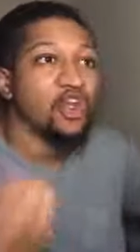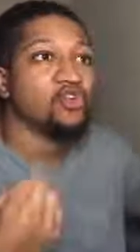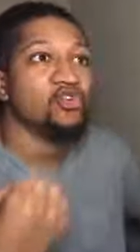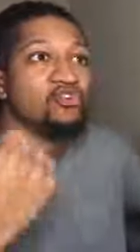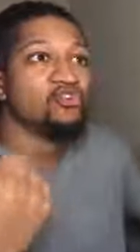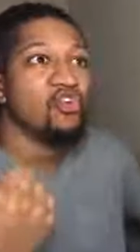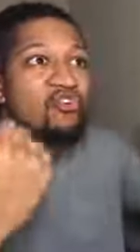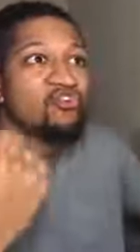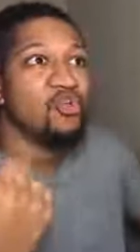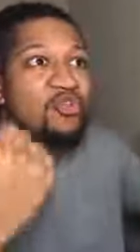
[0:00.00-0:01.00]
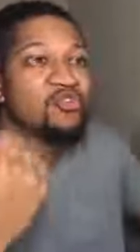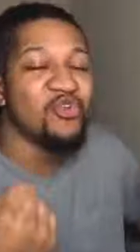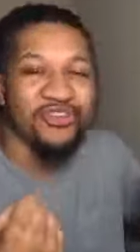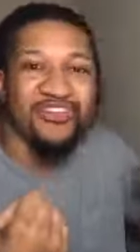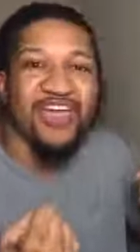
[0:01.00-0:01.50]
Chris, Chris, Chris,
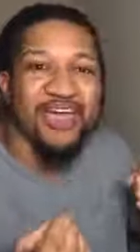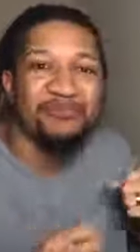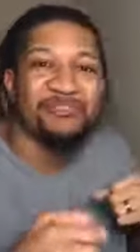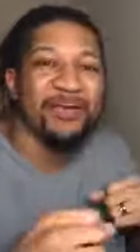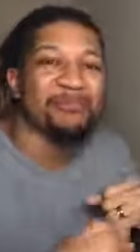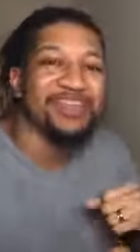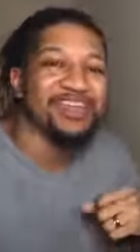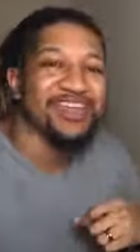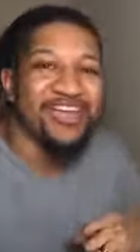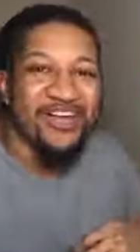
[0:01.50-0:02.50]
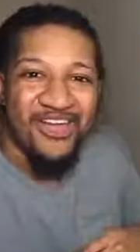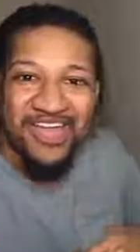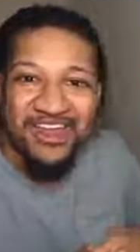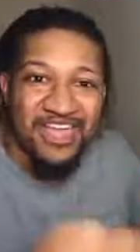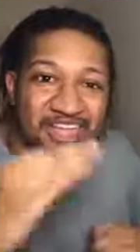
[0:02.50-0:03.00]
Chris. All right, I'm going to stop playing. All
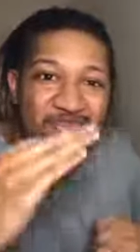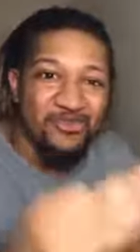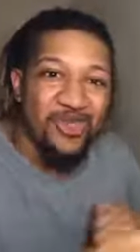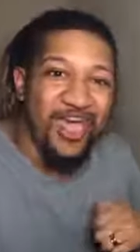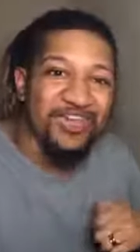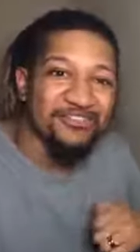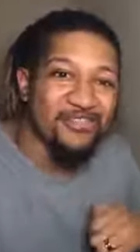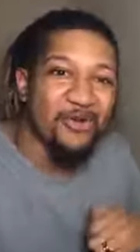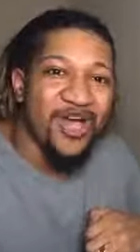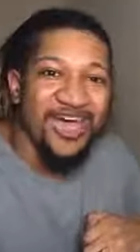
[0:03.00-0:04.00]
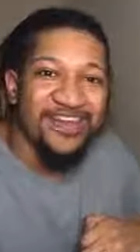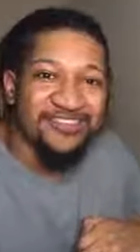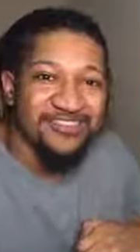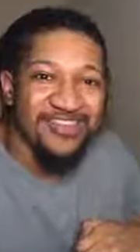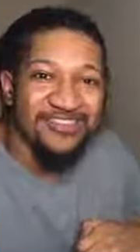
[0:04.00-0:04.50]
right, you guys know how
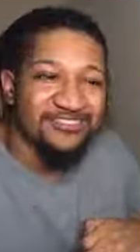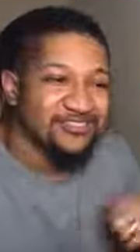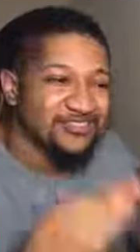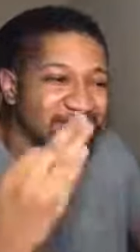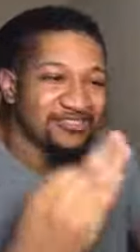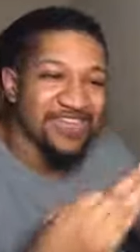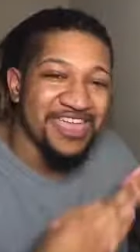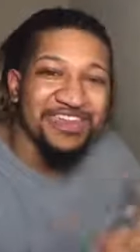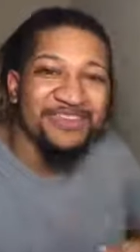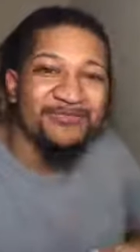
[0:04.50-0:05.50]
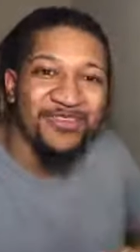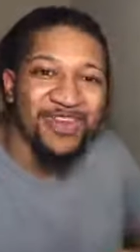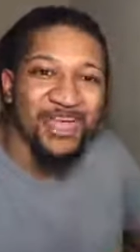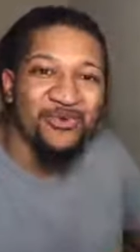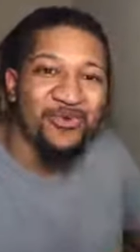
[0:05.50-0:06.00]
this is. It's the end of the
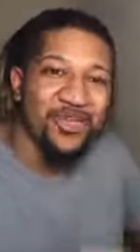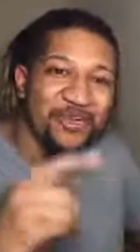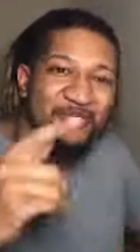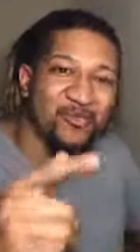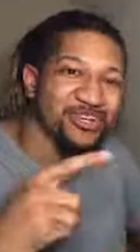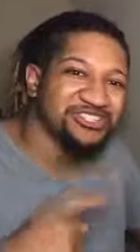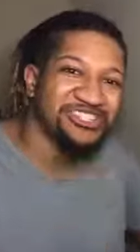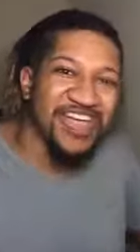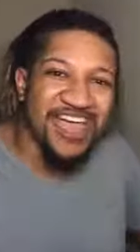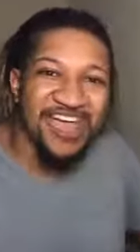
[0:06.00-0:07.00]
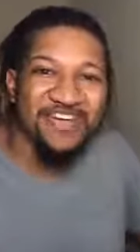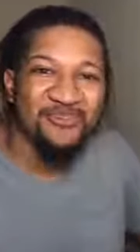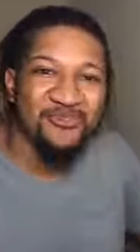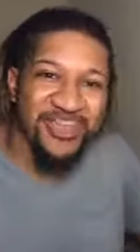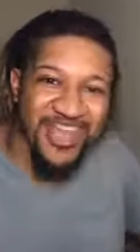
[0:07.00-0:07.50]
video. What should I
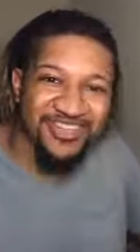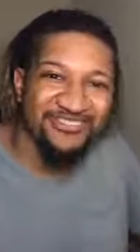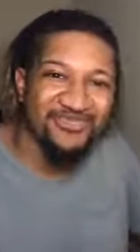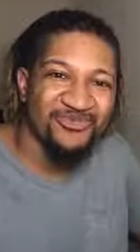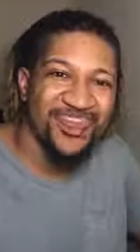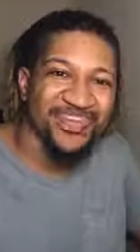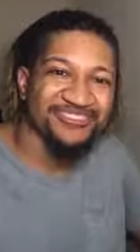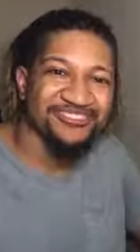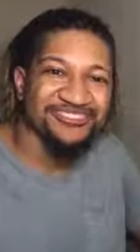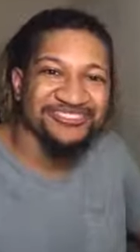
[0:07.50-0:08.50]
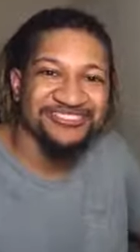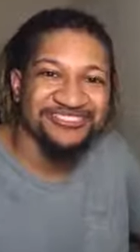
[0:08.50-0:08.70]
react to next?